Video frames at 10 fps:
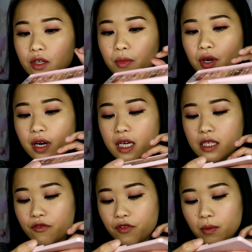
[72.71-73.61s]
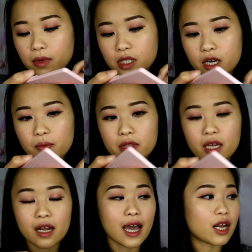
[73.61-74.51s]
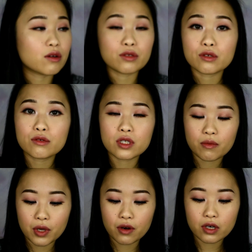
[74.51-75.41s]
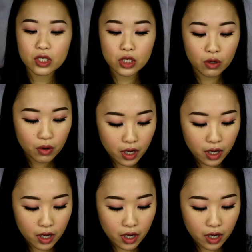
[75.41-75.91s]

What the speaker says: the mirror has a film on there, but then I don't use the mirror, so